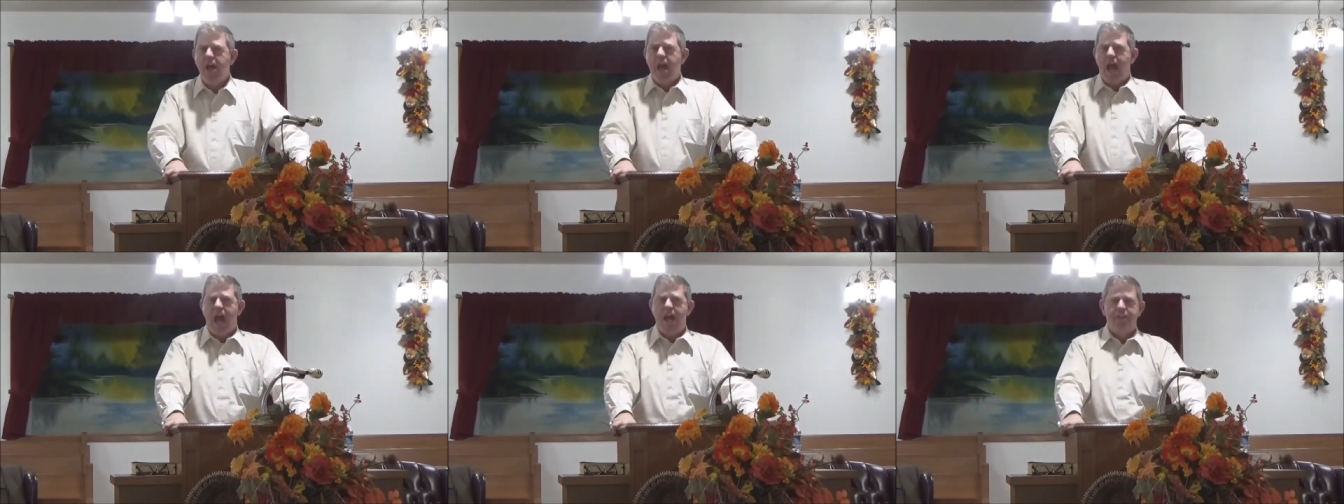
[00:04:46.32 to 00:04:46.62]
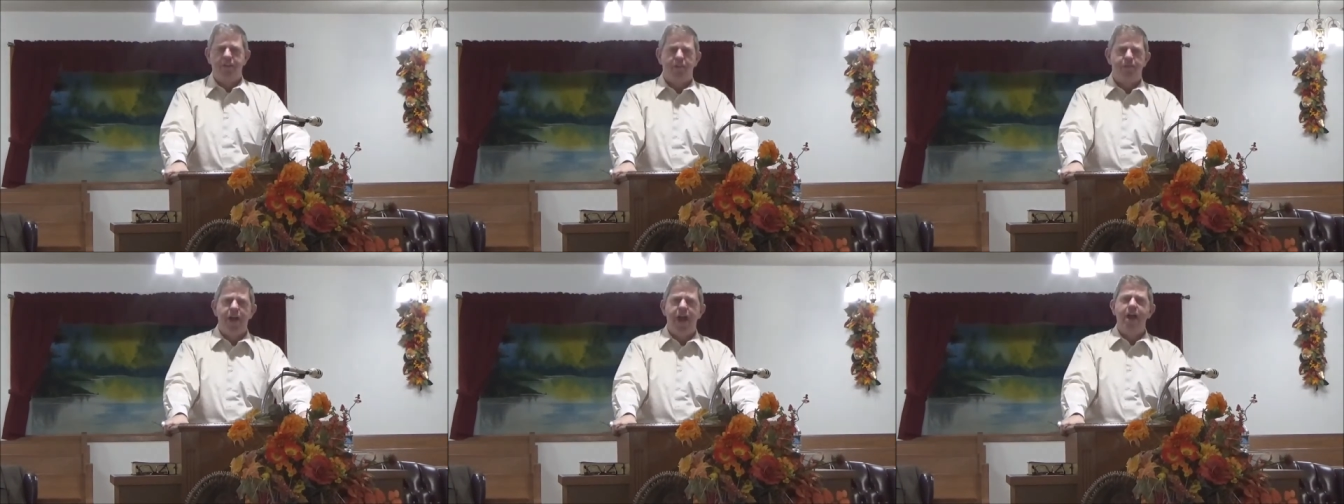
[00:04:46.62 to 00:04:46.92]

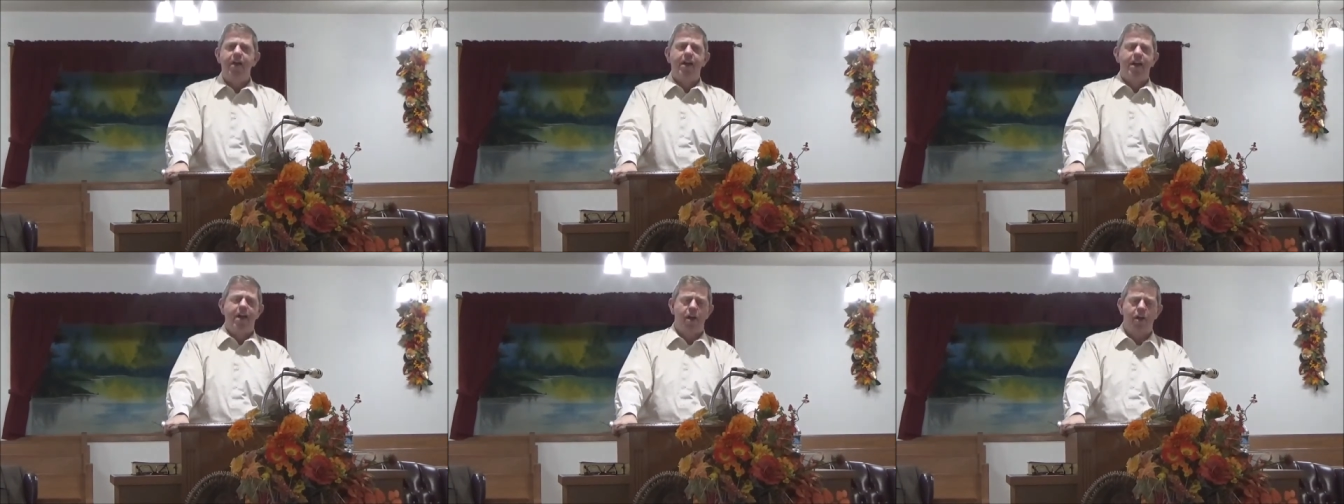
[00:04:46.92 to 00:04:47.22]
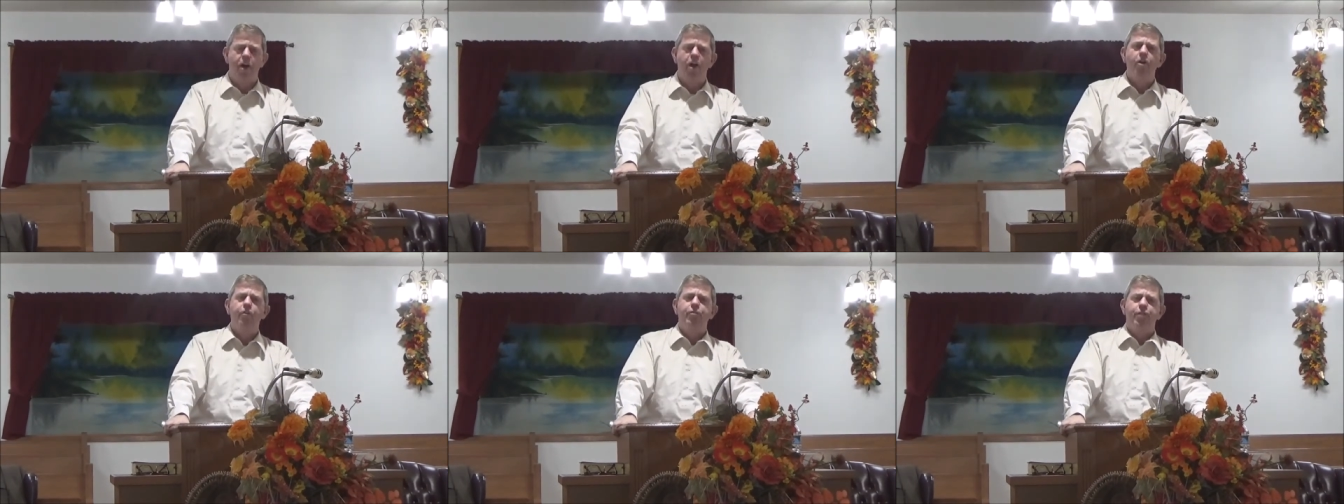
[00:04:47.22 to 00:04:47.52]
and the very
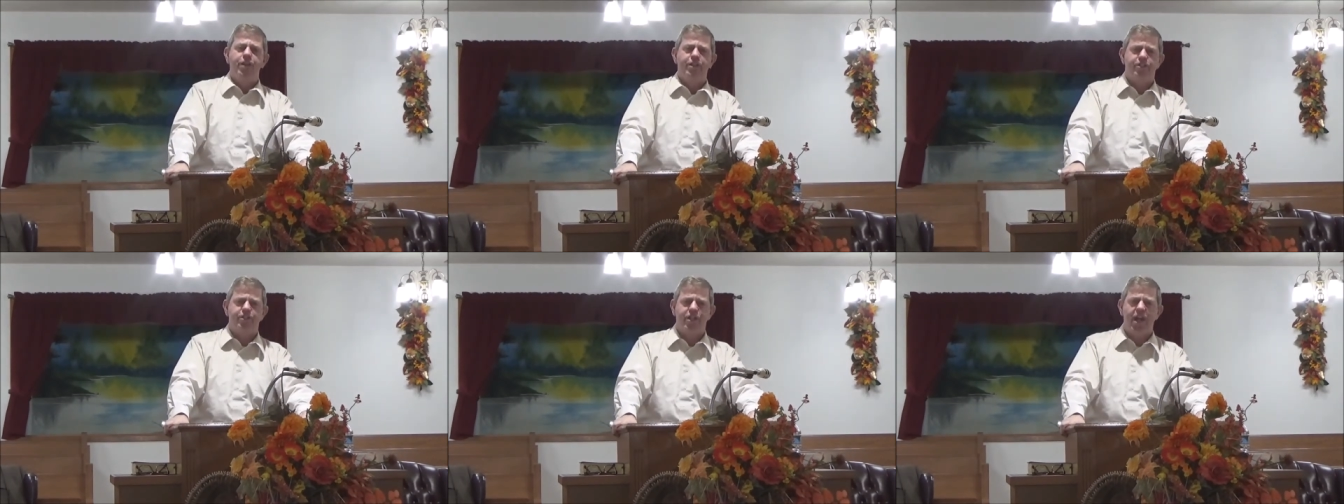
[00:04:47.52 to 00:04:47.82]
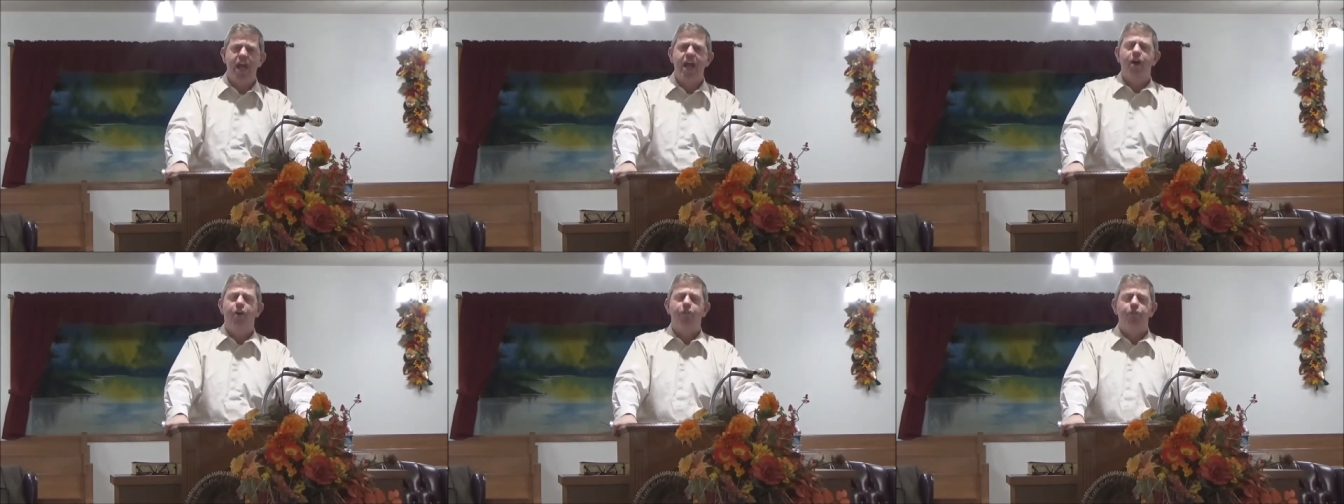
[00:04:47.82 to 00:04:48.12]
earth
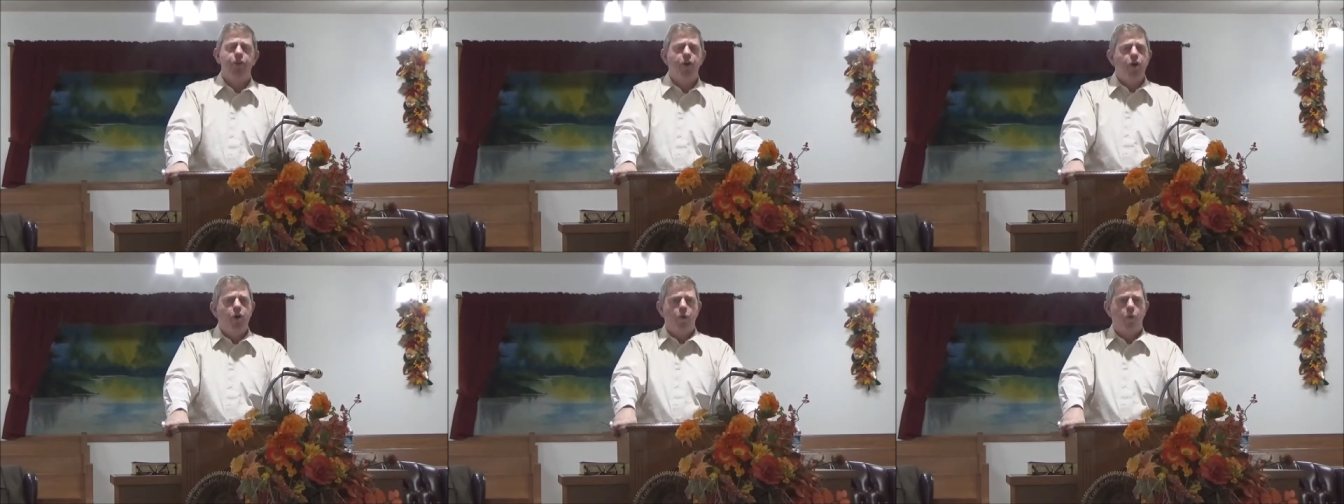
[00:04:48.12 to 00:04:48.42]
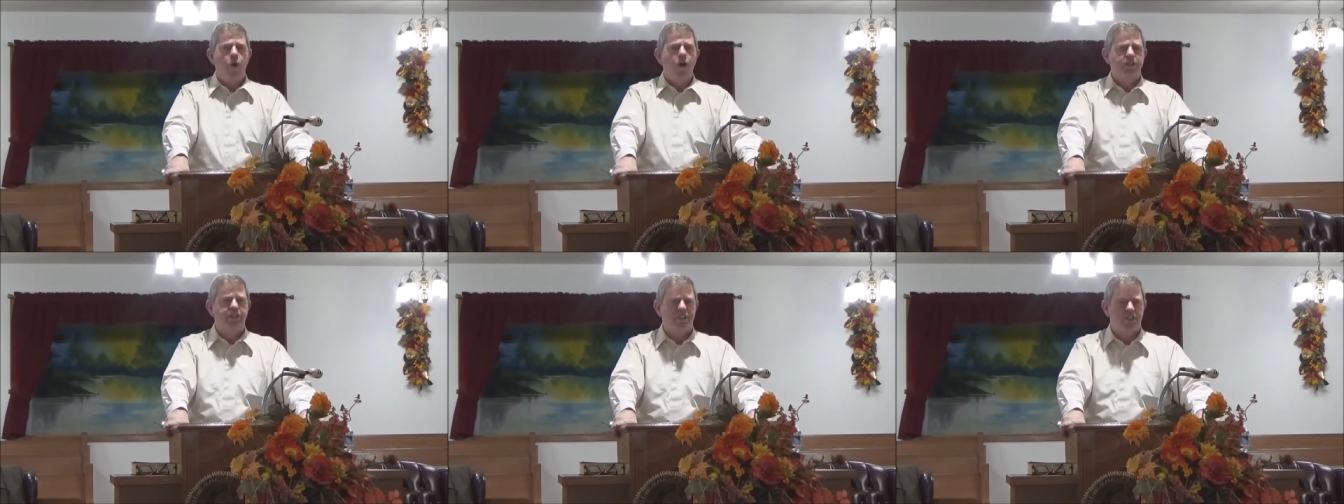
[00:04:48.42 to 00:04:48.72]
itself
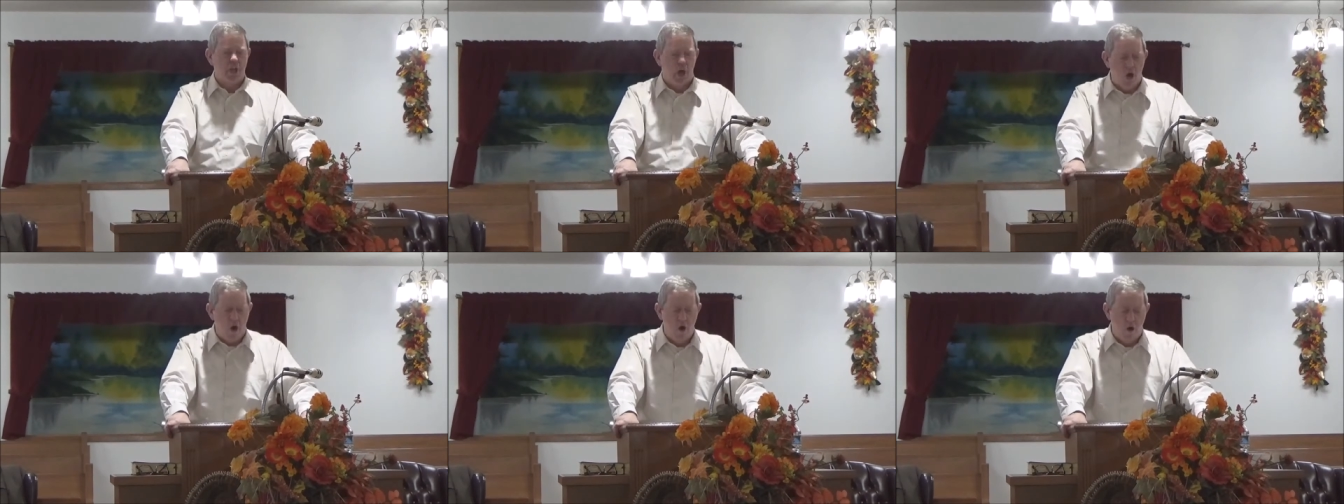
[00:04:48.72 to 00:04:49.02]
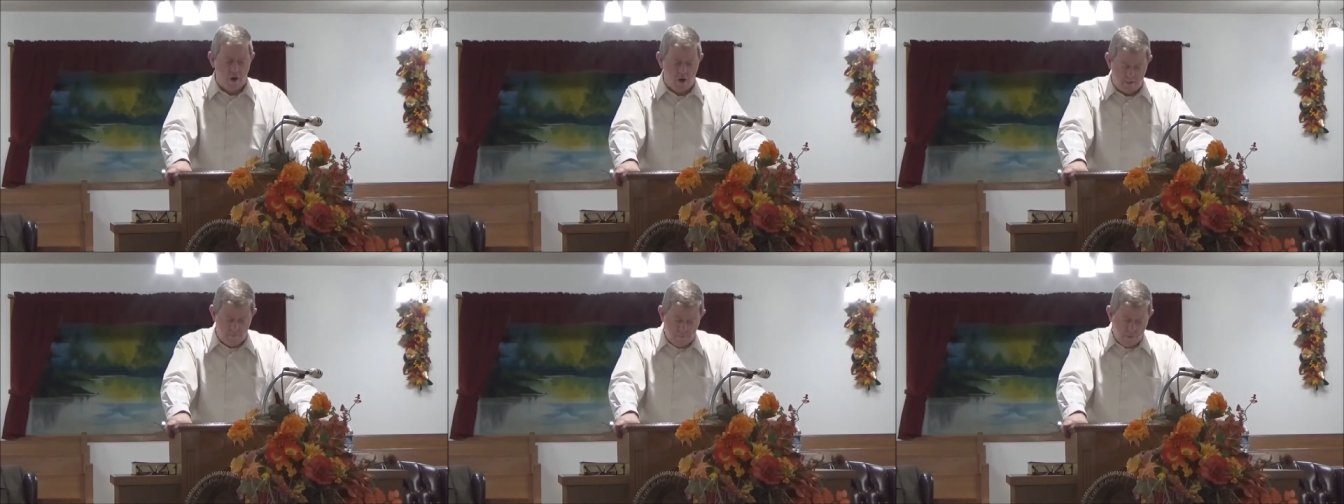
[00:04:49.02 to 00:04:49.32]
was
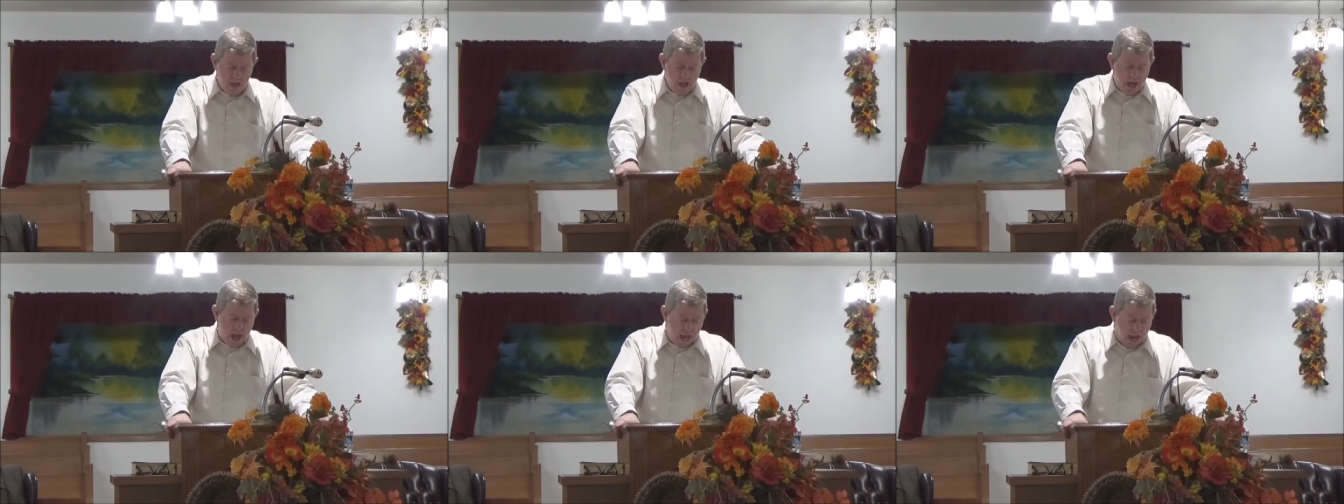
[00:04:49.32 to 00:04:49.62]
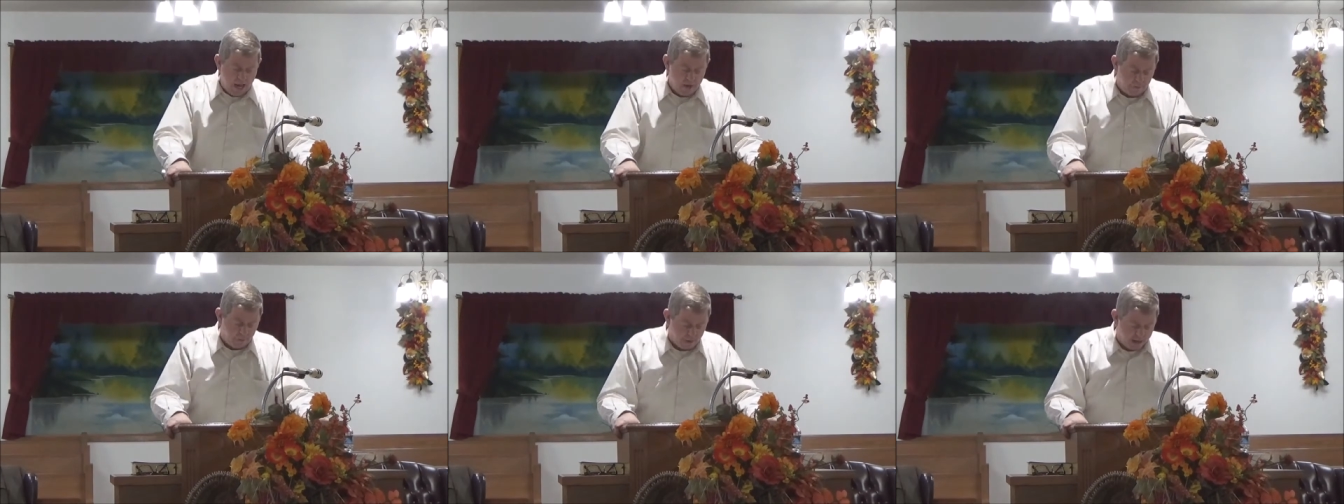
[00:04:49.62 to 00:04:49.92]
torn
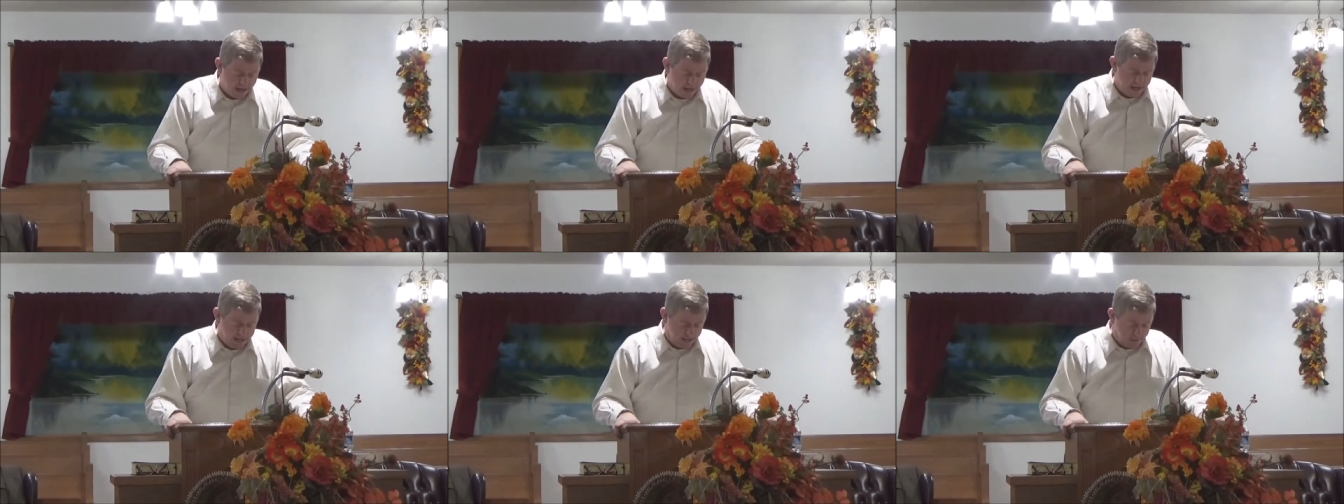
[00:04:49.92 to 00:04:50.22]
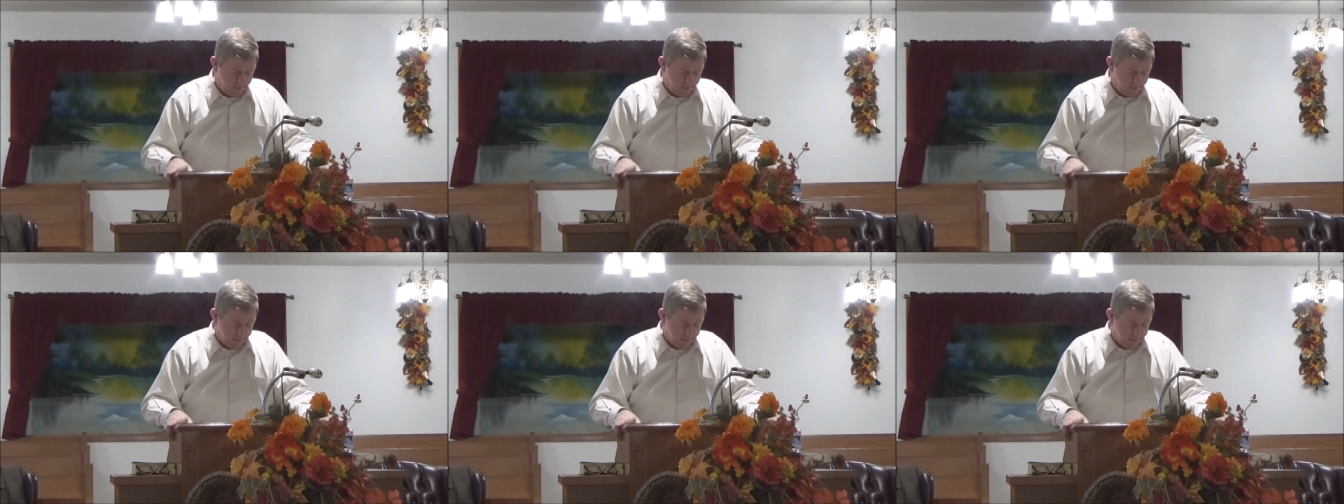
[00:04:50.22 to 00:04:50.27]
and rent.